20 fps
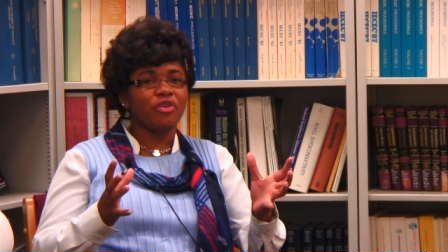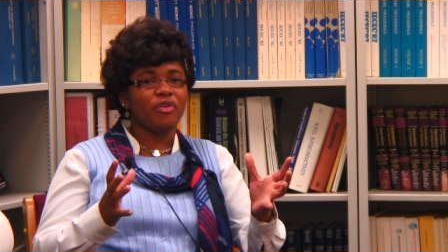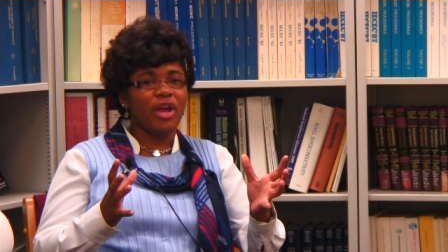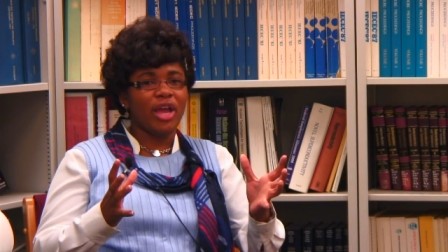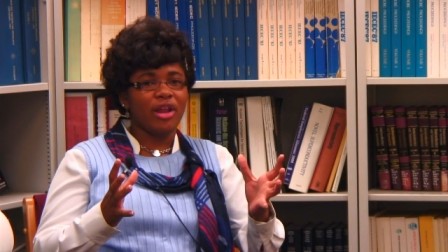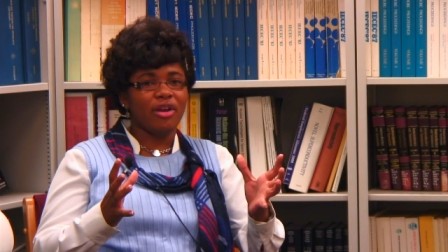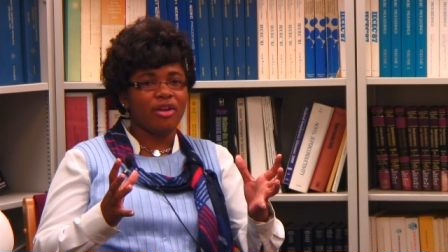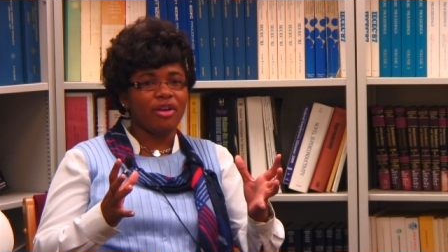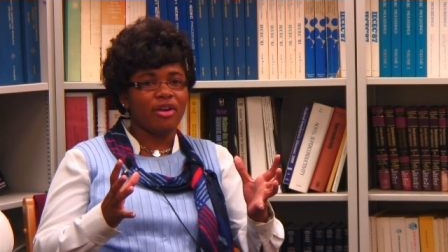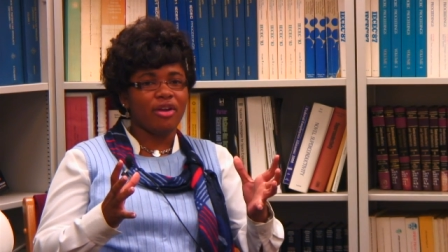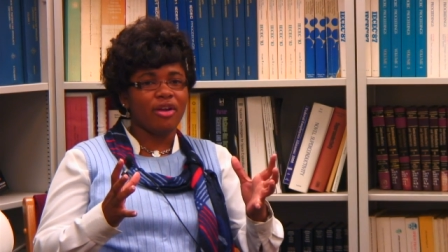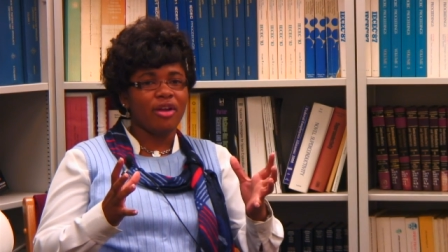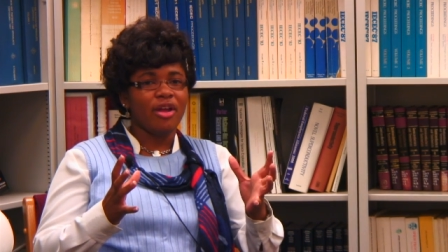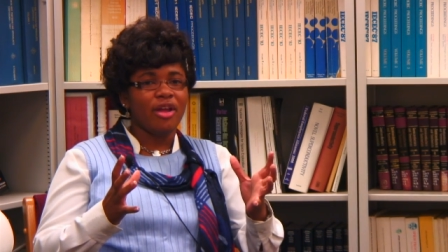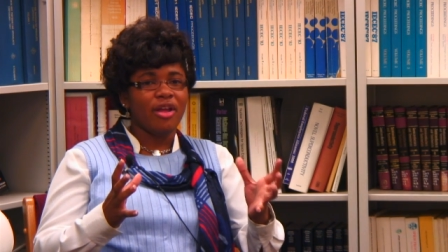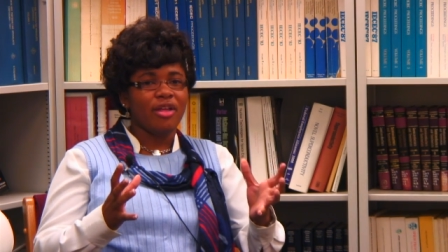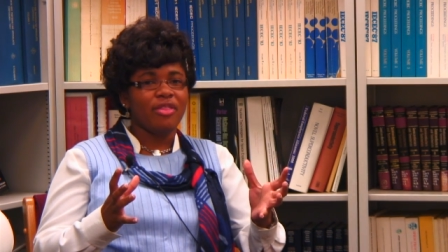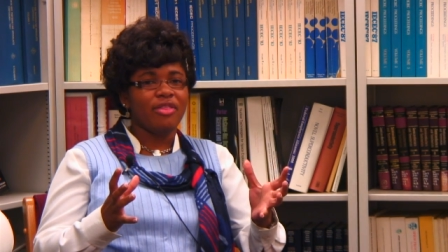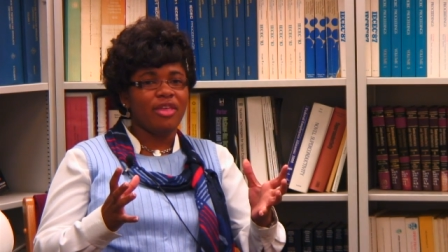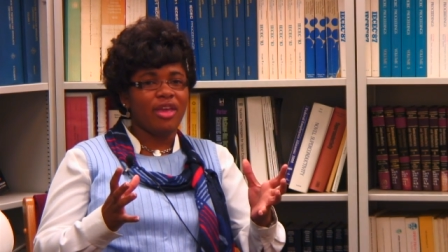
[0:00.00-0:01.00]
greater
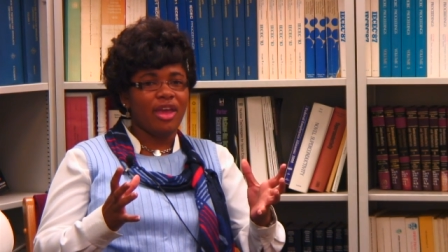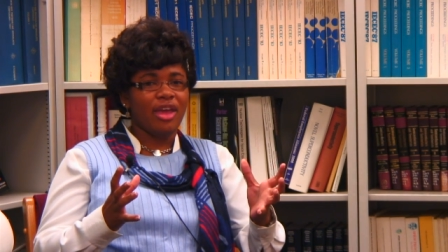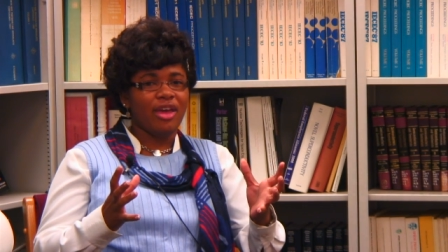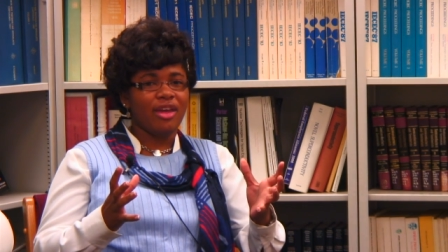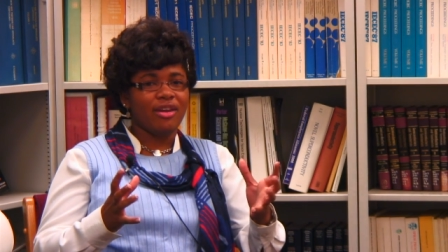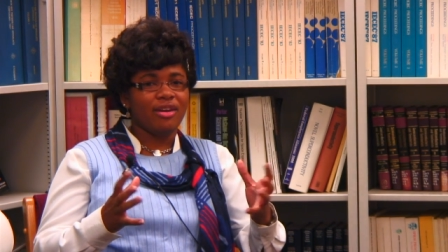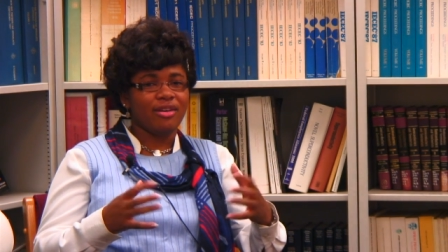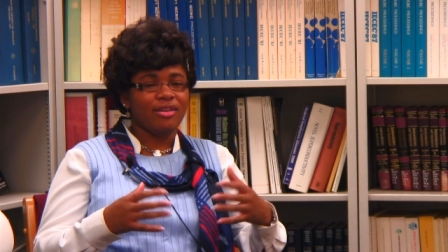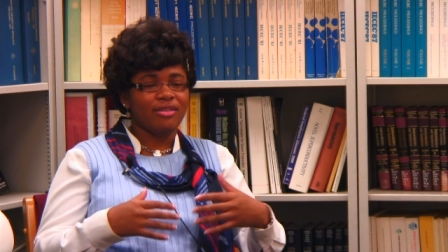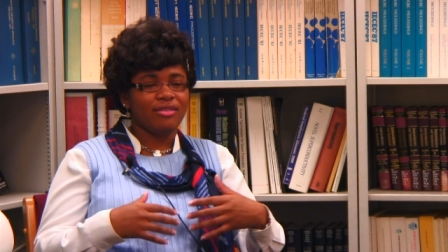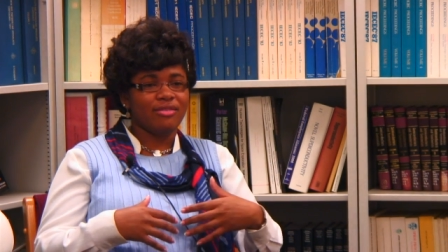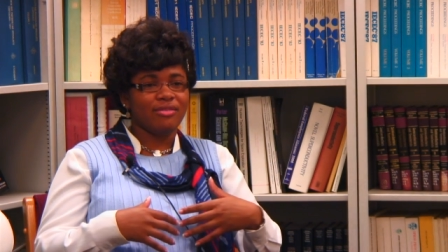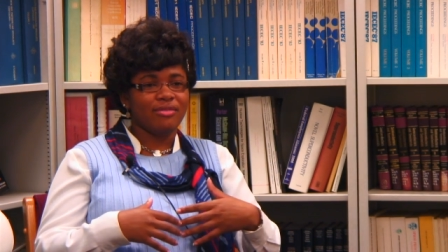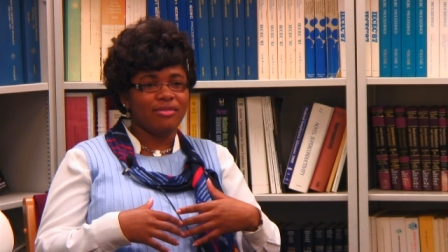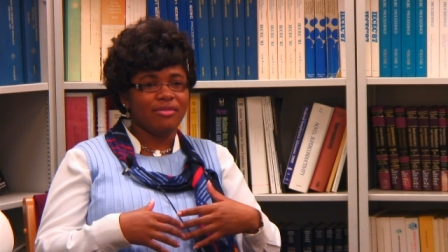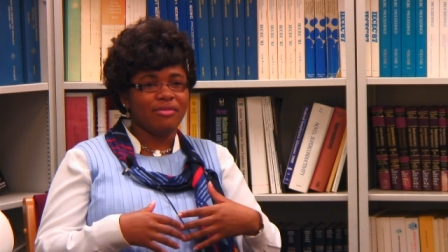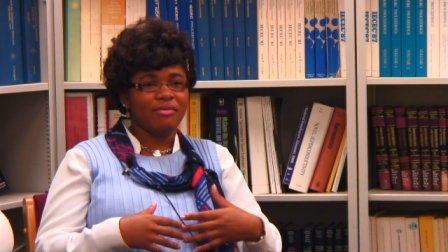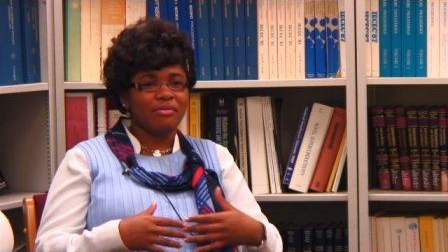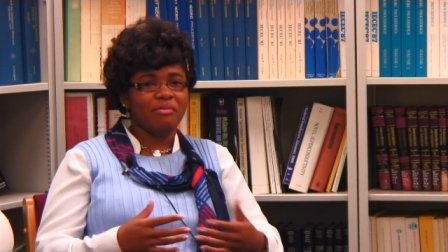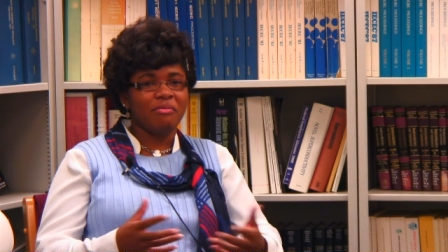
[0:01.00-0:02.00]
than
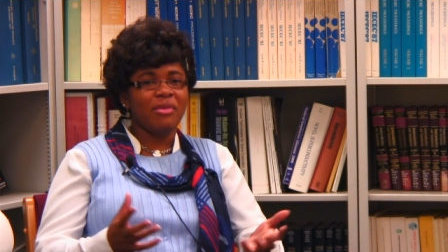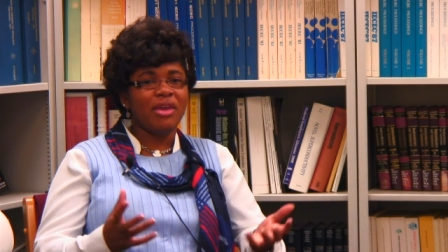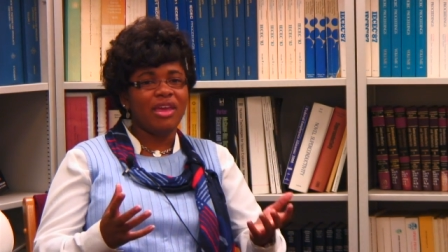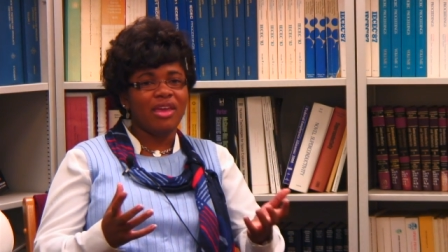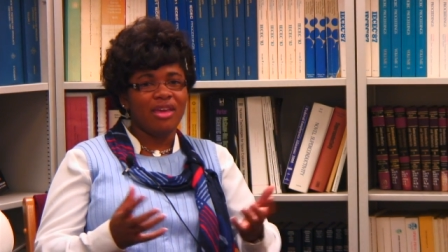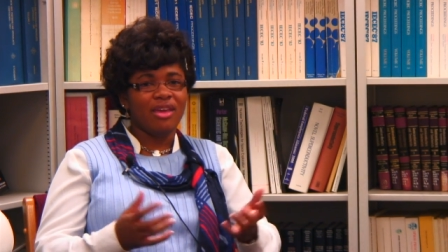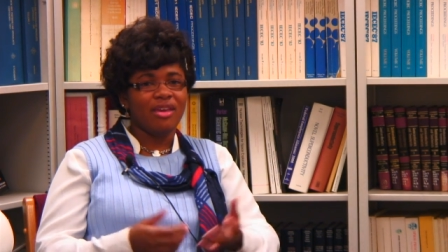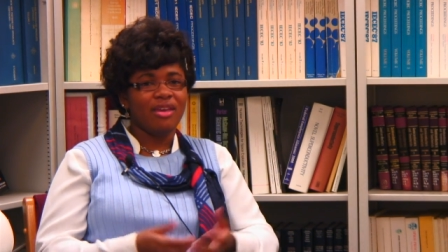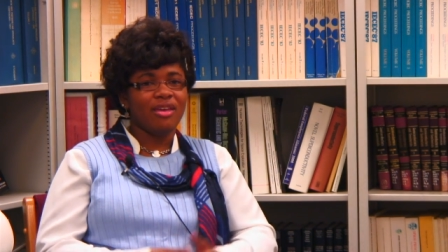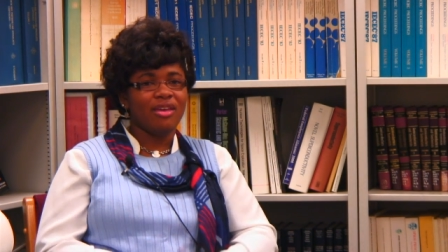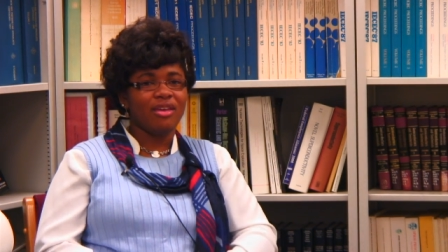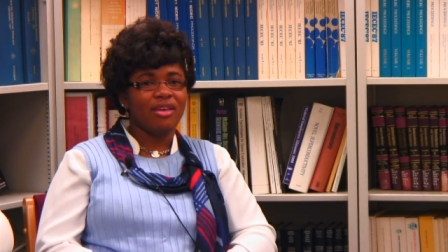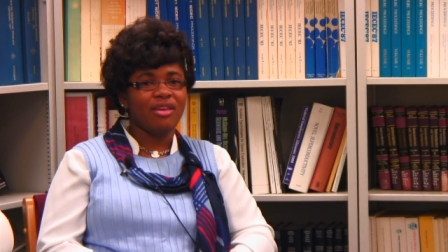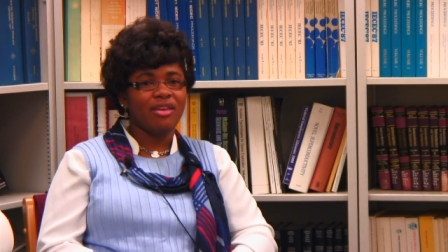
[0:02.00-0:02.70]
me.